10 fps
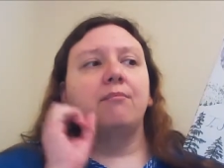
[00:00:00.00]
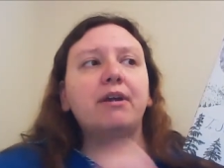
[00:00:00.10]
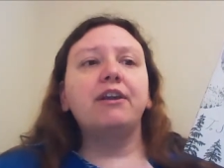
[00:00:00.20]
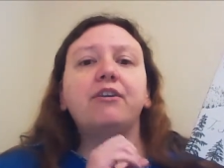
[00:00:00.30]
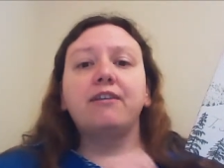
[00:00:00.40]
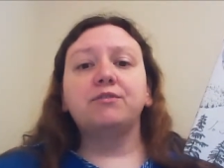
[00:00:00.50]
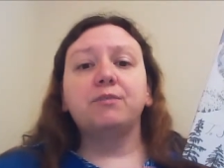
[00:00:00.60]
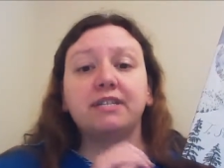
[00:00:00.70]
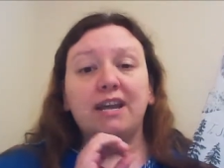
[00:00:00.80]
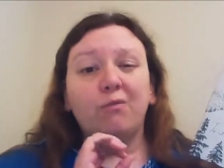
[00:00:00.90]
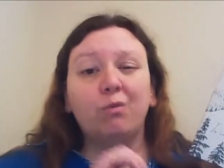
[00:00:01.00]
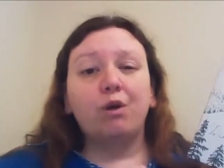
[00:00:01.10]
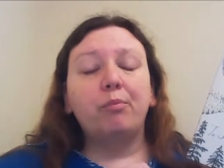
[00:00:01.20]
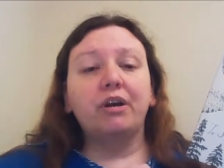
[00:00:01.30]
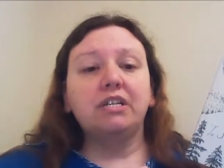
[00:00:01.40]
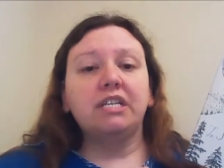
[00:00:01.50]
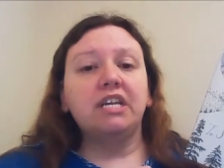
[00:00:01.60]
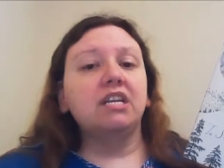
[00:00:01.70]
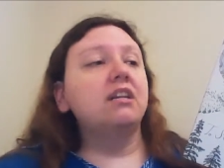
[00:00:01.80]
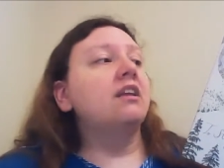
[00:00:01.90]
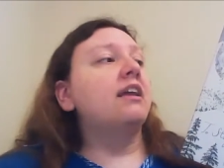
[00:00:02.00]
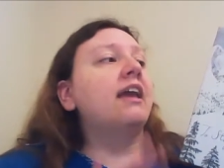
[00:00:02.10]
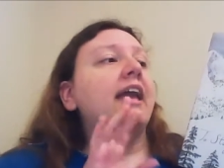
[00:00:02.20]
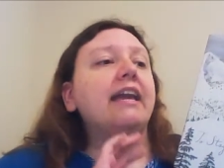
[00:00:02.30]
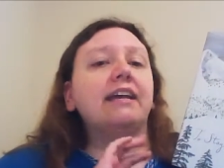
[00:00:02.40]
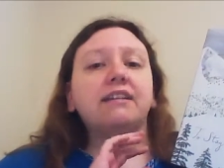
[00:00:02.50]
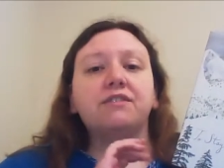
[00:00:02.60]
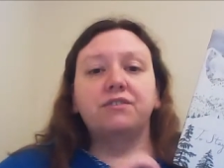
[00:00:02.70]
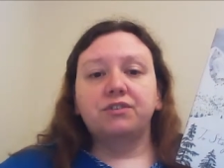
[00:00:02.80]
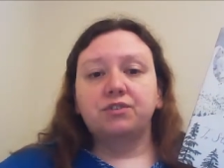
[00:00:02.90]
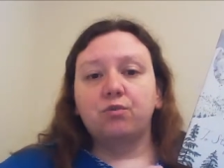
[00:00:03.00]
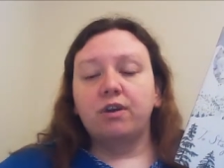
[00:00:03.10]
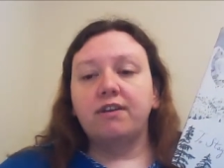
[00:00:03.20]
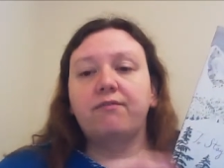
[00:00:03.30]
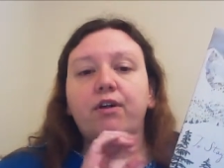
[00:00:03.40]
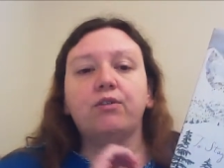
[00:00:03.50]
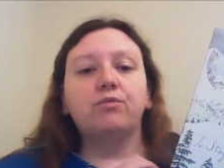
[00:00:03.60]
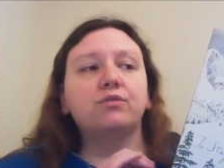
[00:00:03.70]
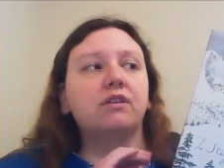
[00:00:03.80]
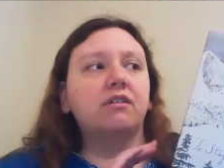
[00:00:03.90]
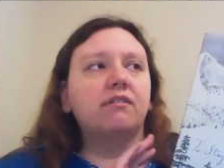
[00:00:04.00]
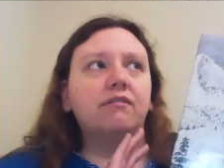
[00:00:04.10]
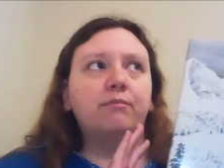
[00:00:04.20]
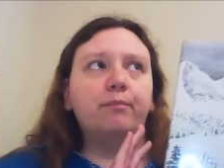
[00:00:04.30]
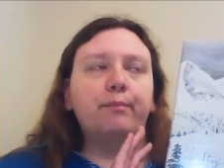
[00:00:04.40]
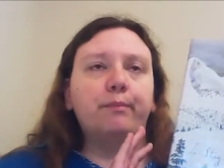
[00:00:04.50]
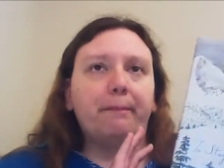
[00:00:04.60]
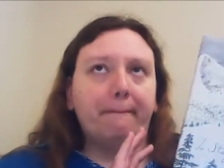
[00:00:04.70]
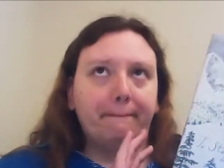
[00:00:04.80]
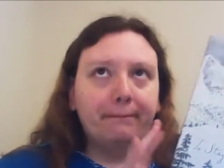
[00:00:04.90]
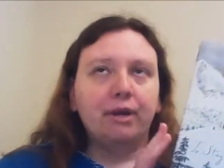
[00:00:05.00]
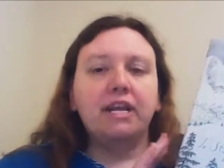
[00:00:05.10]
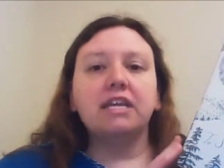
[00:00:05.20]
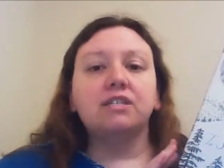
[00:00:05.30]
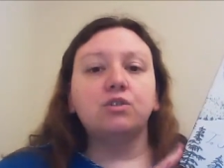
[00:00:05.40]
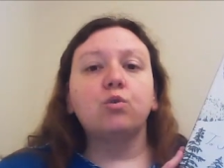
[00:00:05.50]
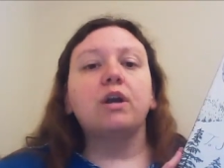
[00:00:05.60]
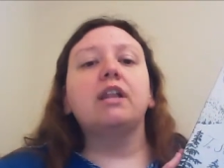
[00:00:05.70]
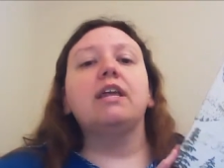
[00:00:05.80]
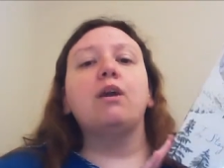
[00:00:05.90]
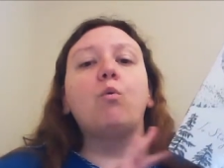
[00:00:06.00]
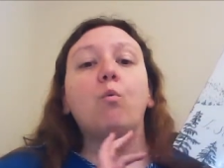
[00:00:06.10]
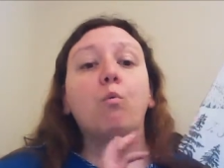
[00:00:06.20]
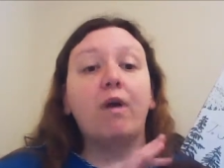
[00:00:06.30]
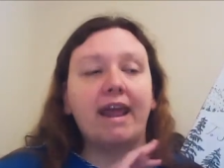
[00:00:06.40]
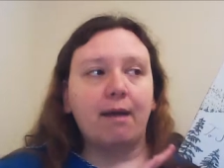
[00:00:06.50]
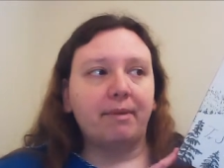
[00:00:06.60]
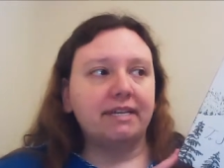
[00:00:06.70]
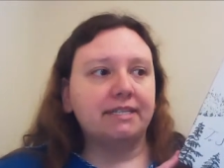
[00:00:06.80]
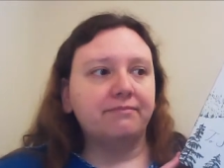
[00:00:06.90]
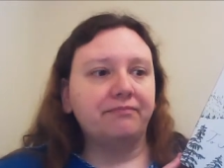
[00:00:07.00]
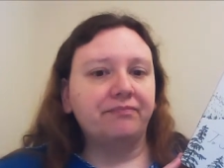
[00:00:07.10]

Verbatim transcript: Mary Graves was a real person, and the story follows pretty historically what happened.